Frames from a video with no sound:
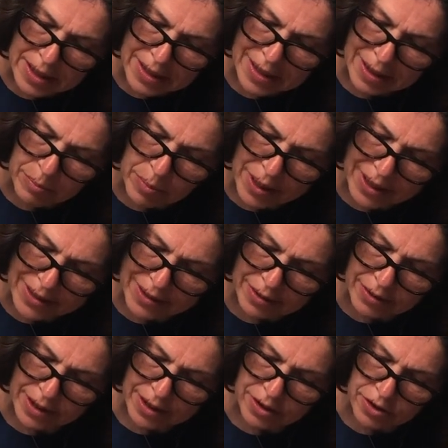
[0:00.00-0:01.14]
that binder
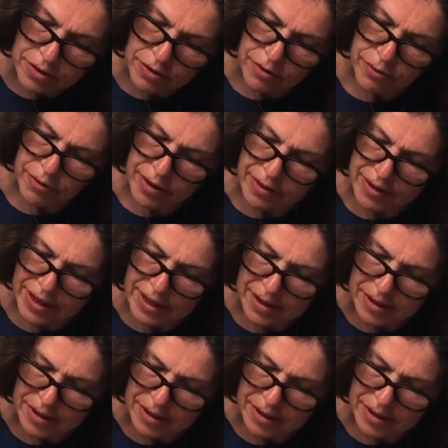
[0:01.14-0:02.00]
is very